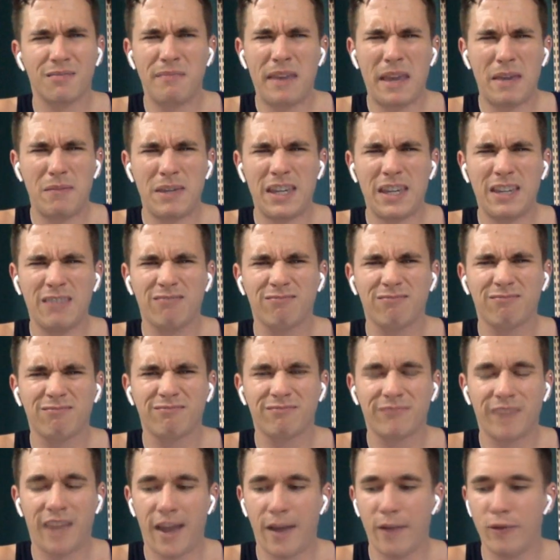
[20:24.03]
maybe?
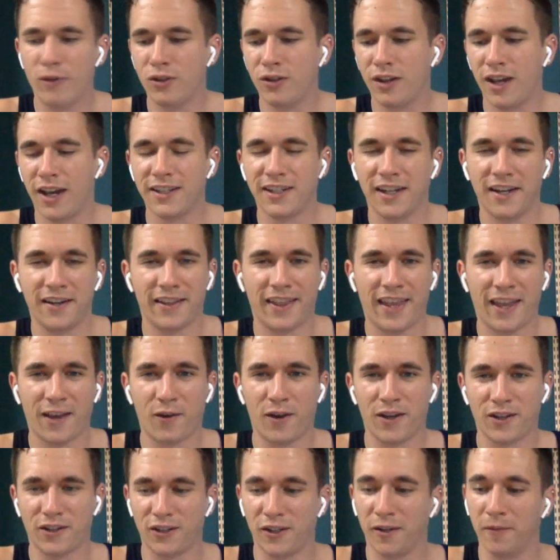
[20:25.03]
How would you guys answer that
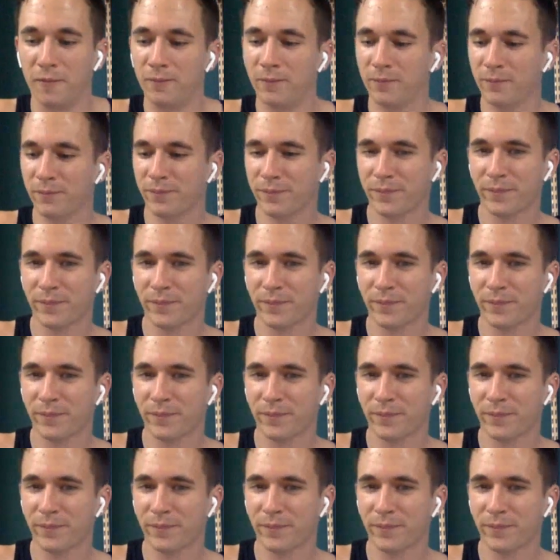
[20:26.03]
question?